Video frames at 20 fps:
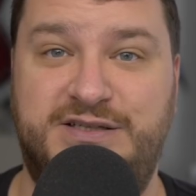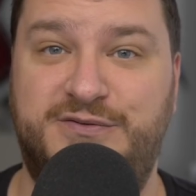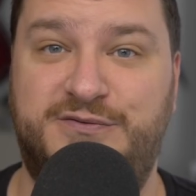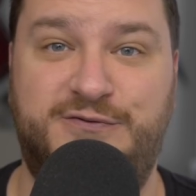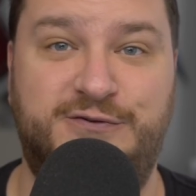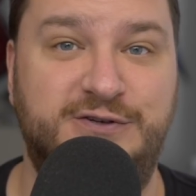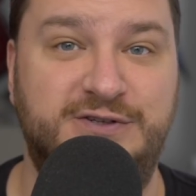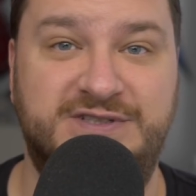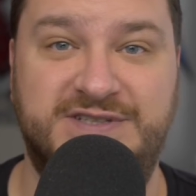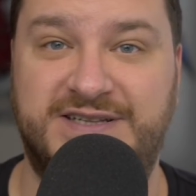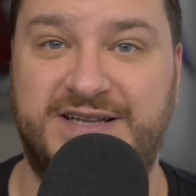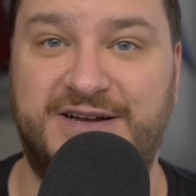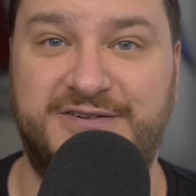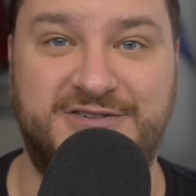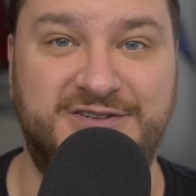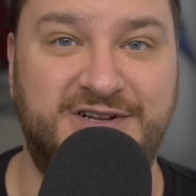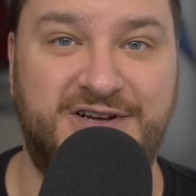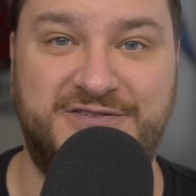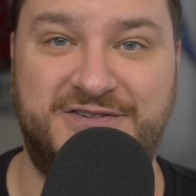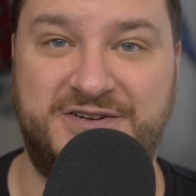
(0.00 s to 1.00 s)
the first
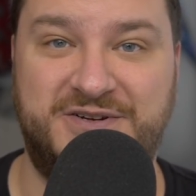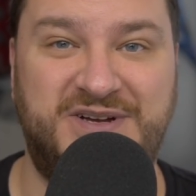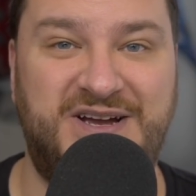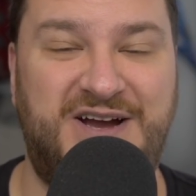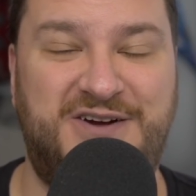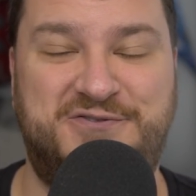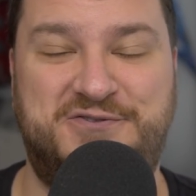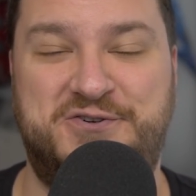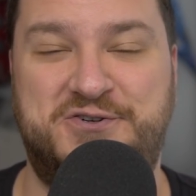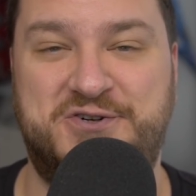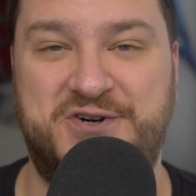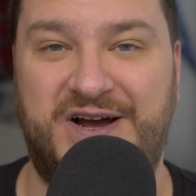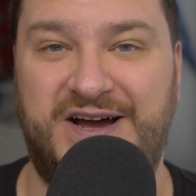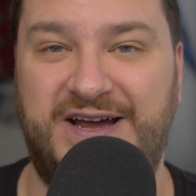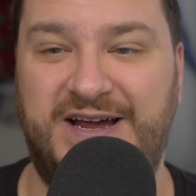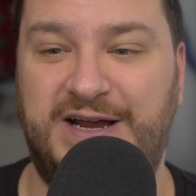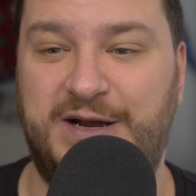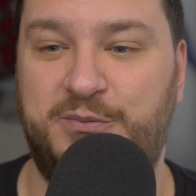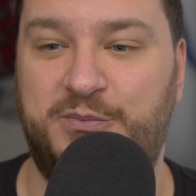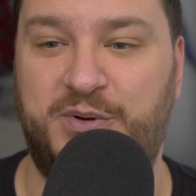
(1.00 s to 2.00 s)
level of it after
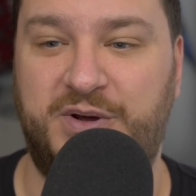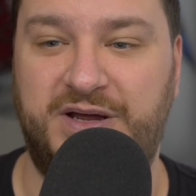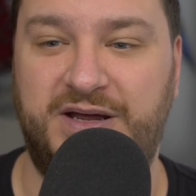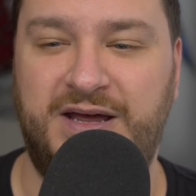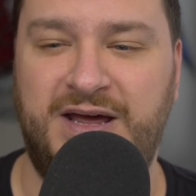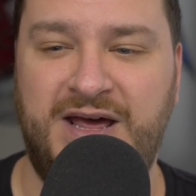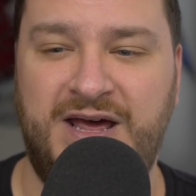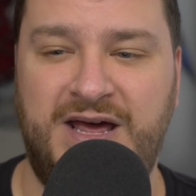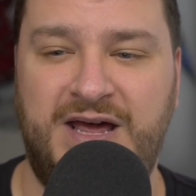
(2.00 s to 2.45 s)
trying, but